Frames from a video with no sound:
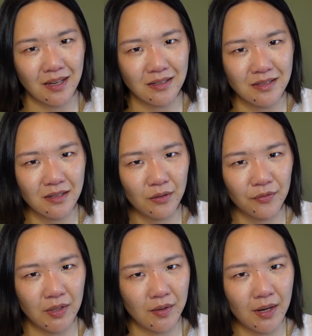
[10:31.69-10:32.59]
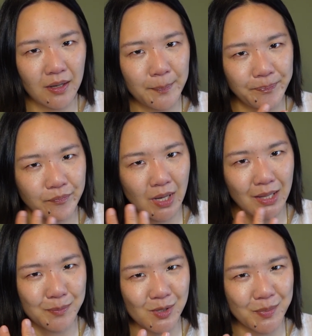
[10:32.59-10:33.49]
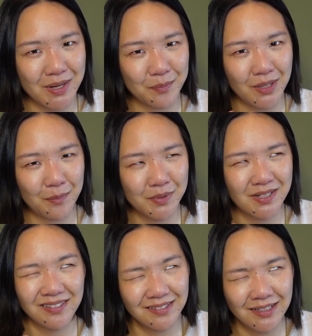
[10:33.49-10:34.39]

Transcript: and still feel like my lips are being plumped.